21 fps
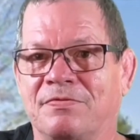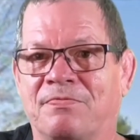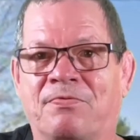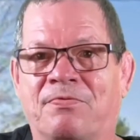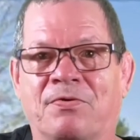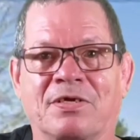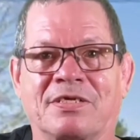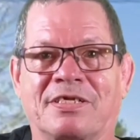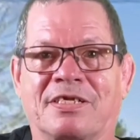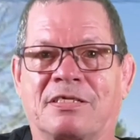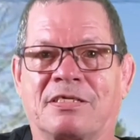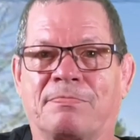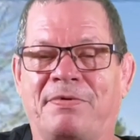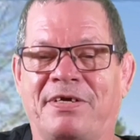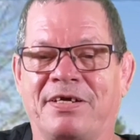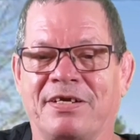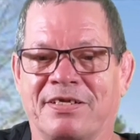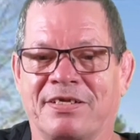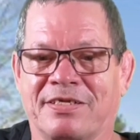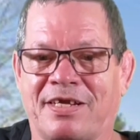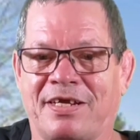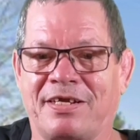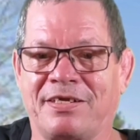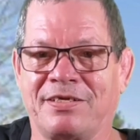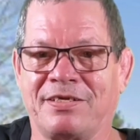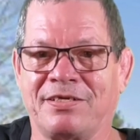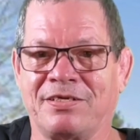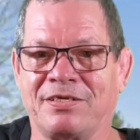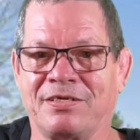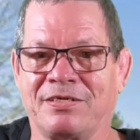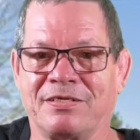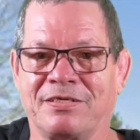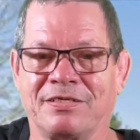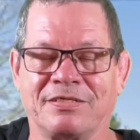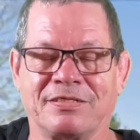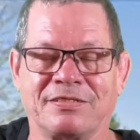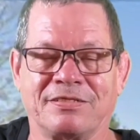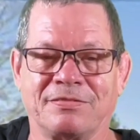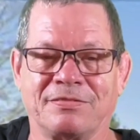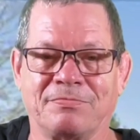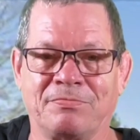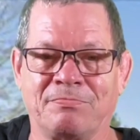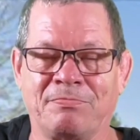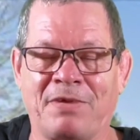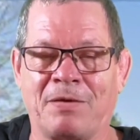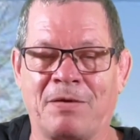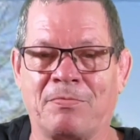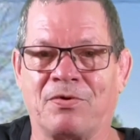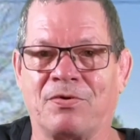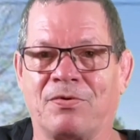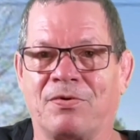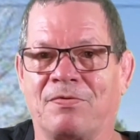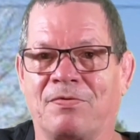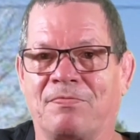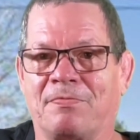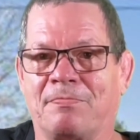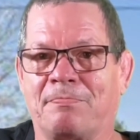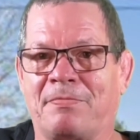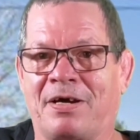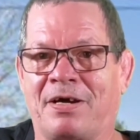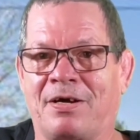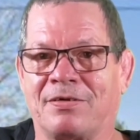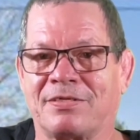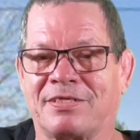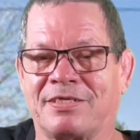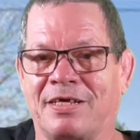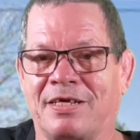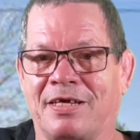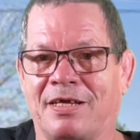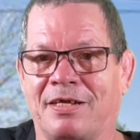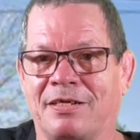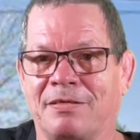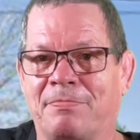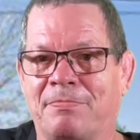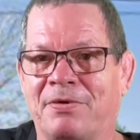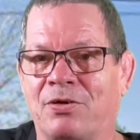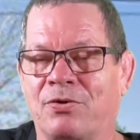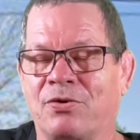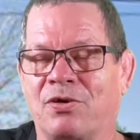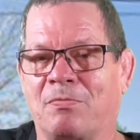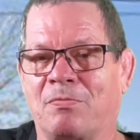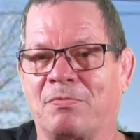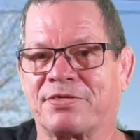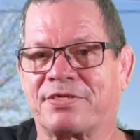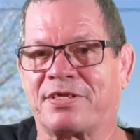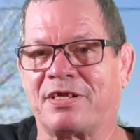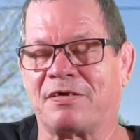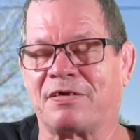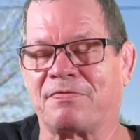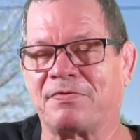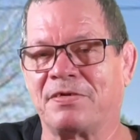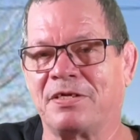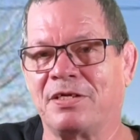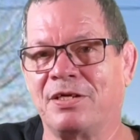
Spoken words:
first experience I remember about paranormal stuff,